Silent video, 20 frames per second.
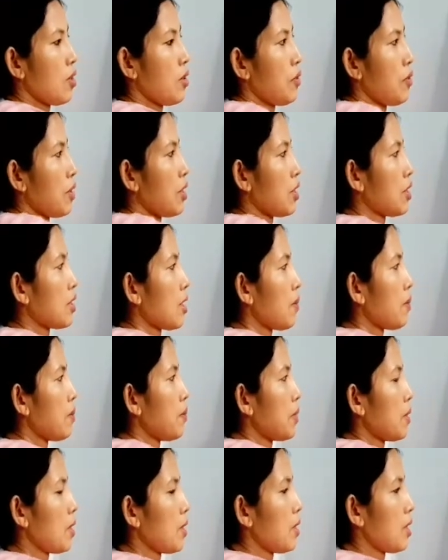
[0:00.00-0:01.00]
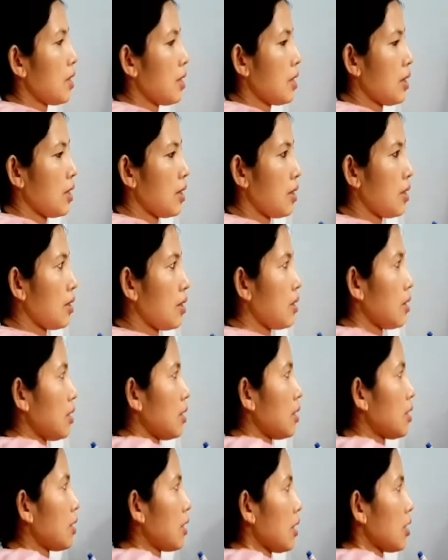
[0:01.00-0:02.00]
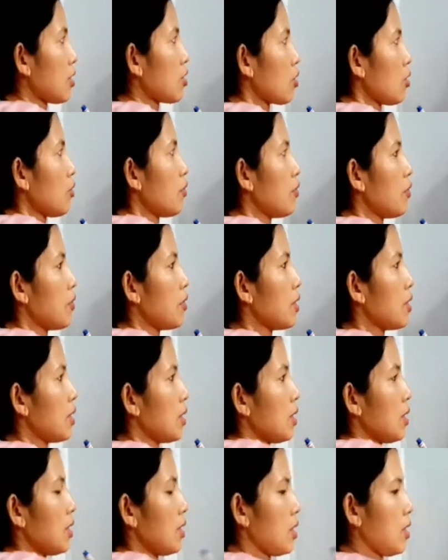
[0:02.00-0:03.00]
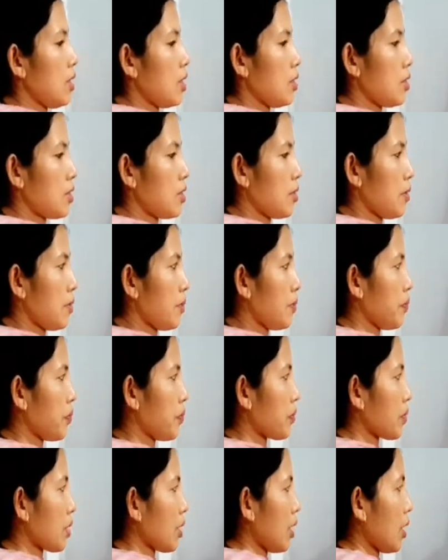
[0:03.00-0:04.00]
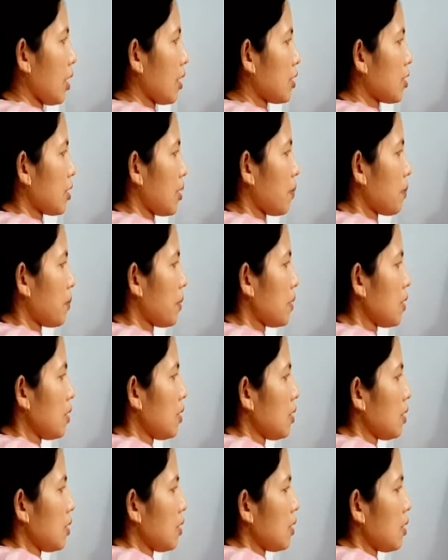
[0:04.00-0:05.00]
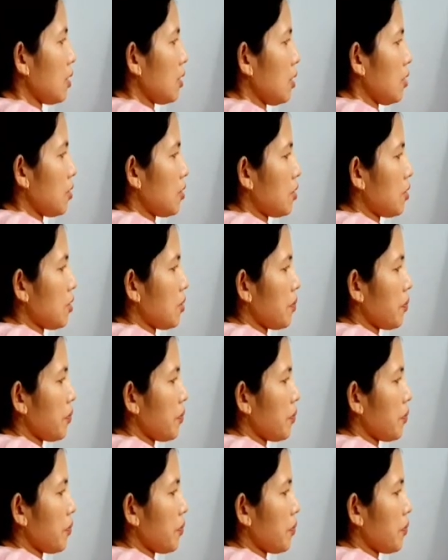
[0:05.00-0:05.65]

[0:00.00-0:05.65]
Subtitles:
For example, in case of yeast, example yeast.